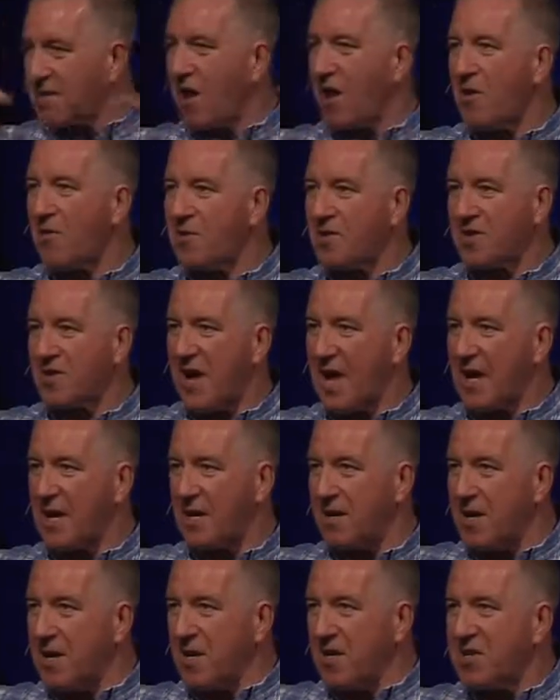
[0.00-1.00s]
all this kind
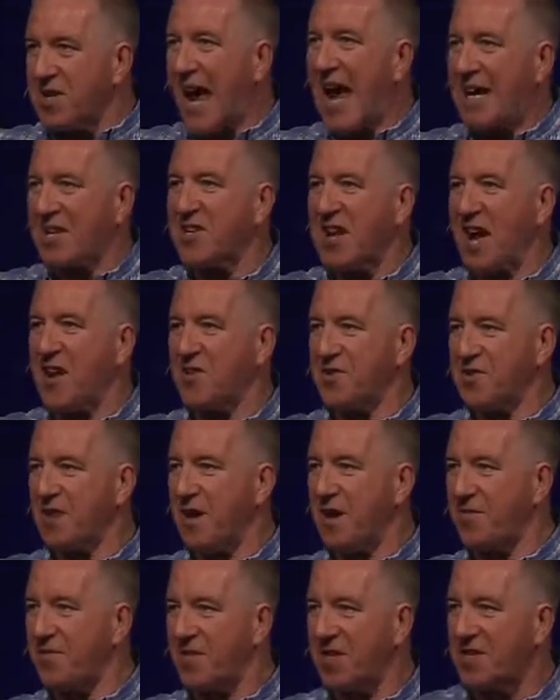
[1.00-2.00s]
of tactile
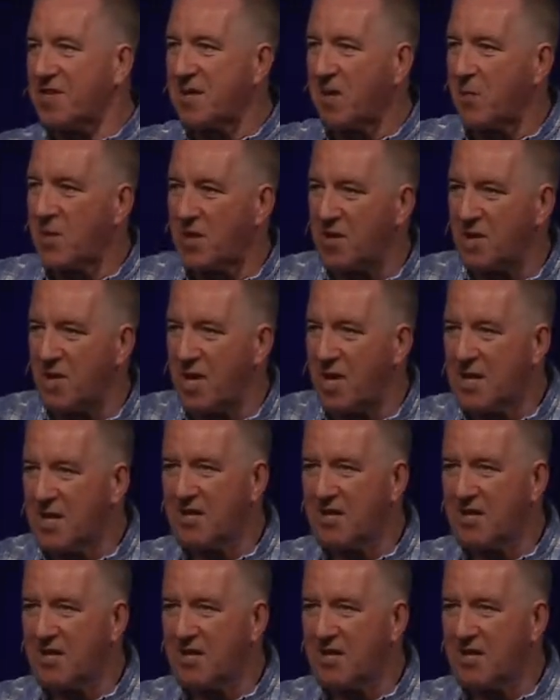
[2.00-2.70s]
stuff, things that we can